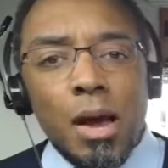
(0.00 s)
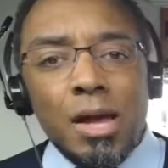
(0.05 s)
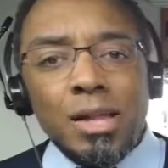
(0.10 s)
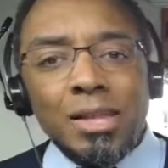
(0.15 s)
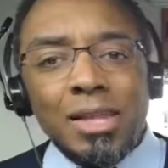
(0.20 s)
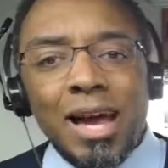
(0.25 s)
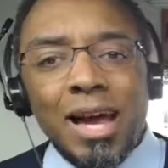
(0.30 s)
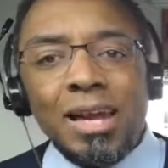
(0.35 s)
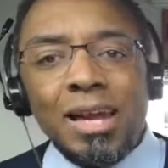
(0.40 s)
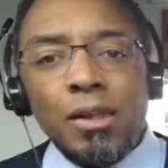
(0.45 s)
uh,
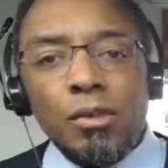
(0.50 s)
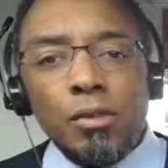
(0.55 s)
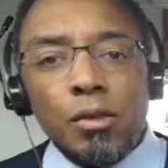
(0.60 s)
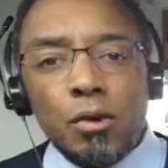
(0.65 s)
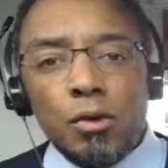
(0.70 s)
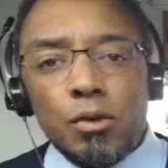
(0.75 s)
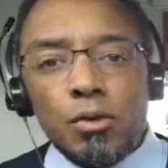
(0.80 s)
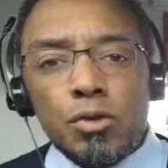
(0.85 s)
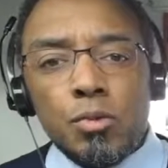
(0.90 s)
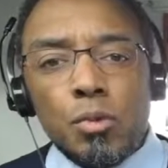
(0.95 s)

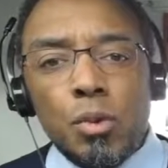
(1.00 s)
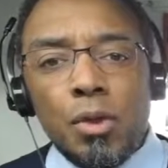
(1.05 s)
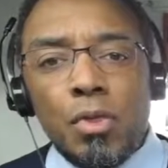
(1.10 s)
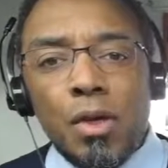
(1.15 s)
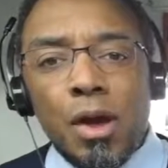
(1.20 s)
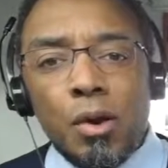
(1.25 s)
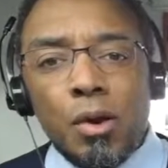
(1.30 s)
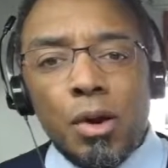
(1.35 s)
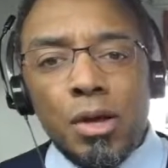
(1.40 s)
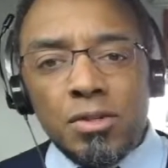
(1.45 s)
aligning those
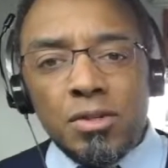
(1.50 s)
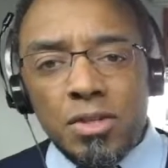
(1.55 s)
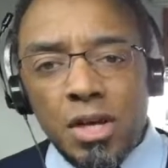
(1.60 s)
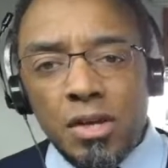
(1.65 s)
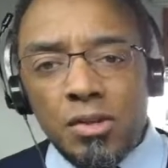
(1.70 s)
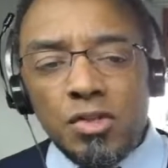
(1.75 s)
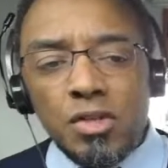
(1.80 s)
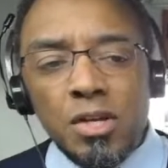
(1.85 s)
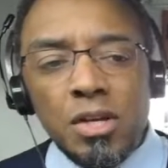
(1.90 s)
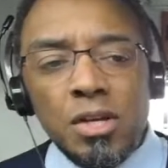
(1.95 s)
with our
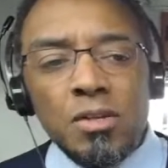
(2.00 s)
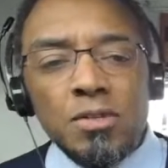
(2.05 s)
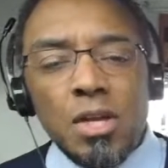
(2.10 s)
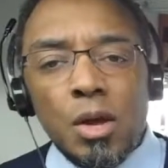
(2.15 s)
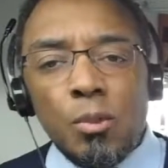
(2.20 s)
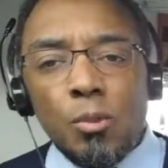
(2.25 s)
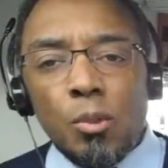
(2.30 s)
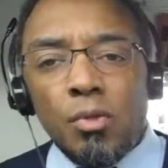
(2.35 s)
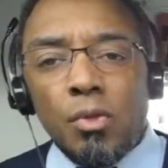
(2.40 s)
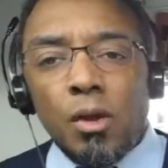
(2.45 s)

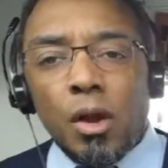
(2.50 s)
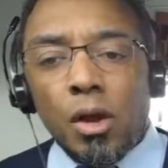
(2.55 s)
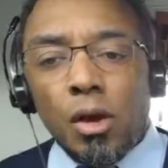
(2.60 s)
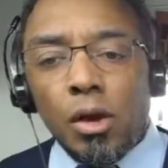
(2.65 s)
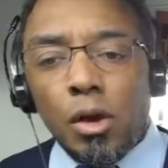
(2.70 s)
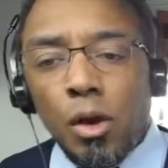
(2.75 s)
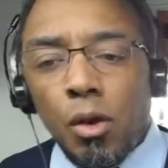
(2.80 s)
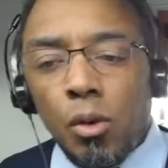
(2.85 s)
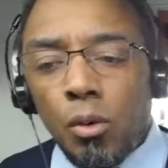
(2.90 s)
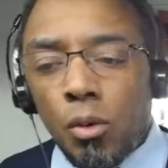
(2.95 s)
intentions and with
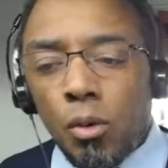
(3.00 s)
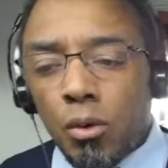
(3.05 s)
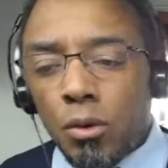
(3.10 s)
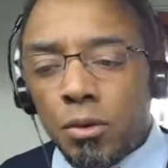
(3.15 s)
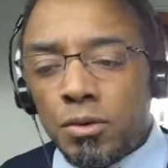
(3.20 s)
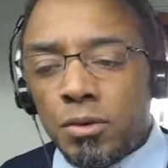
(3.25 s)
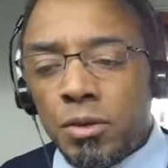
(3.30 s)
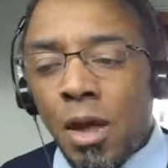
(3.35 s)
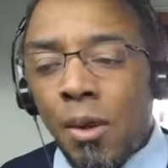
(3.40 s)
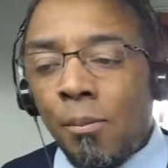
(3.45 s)
our
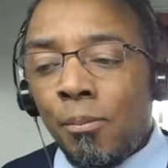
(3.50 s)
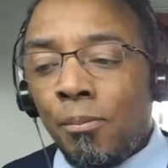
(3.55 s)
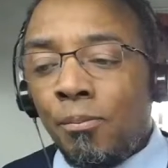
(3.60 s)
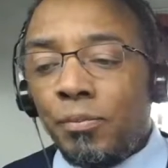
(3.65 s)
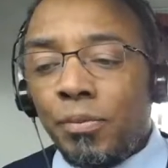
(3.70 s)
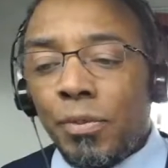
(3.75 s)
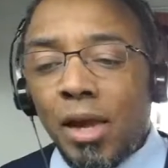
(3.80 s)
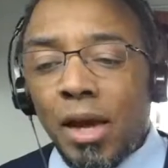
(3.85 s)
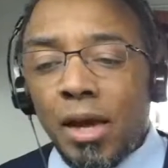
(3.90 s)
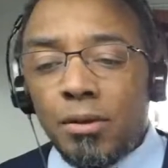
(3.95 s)
goals
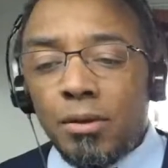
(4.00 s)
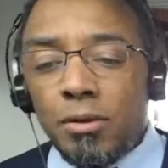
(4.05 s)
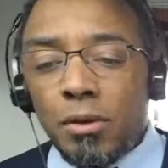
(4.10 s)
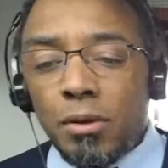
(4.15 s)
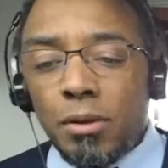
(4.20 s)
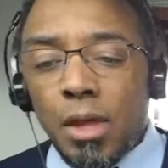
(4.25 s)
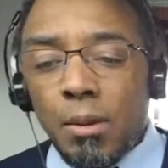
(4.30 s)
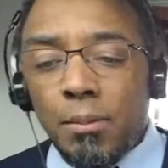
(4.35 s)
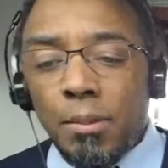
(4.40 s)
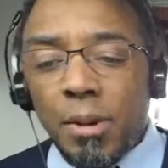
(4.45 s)
that
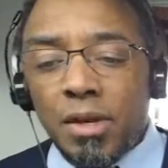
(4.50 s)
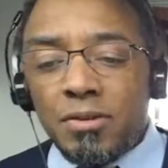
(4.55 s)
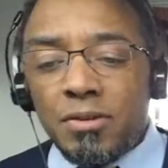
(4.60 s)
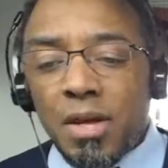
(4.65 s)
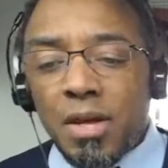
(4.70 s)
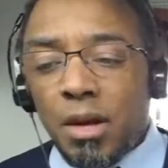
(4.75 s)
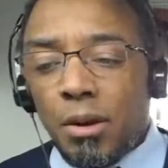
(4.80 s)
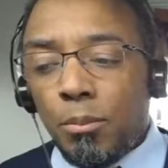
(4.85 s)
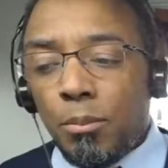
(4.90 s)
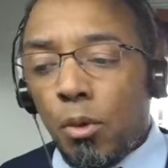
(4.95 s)
that
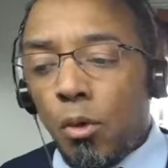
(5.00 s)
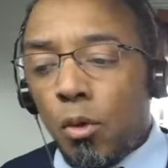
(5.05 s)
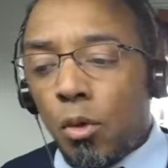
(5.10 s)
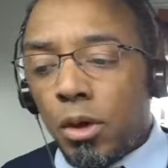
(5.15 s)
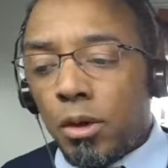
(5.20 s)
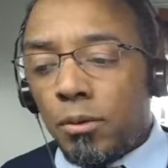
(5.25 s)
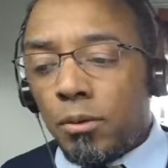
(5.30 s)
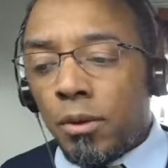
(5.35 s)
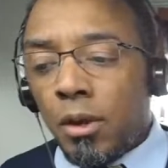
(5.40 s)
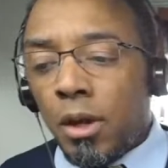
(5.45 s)
makes that
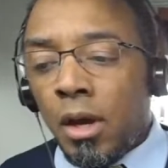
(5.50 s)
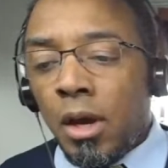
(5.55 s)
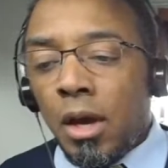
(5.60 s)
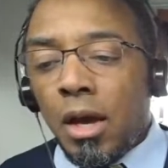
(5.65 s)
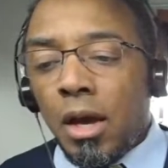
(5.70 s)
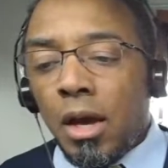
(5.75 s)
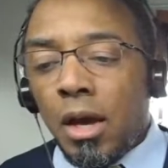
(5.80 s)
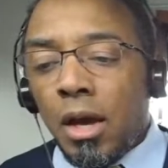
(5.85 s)
important.